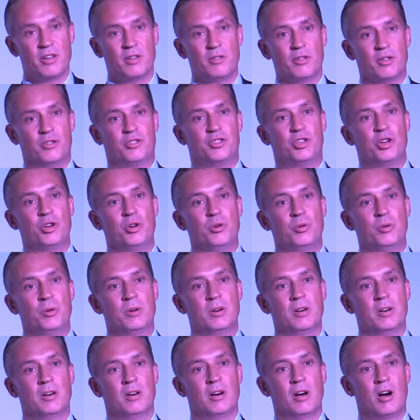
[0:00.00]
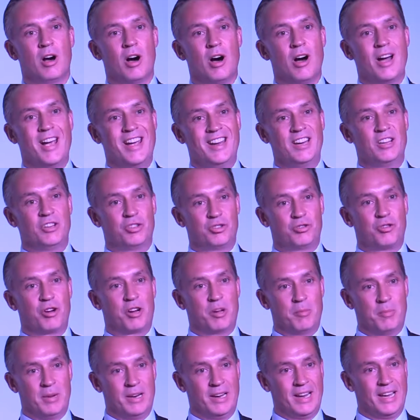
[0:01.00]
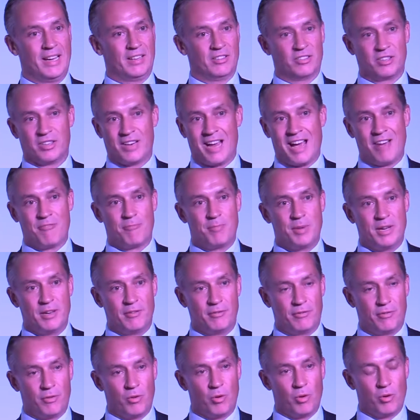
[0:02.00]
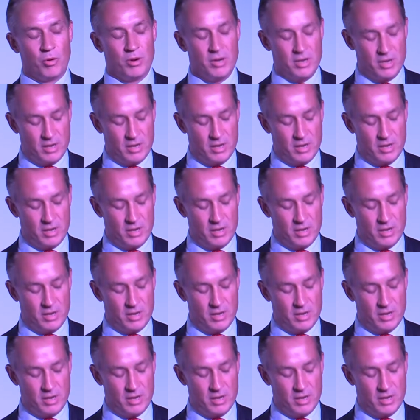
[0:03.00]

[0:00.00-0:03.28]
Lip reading: The two are inextricably linked and have been for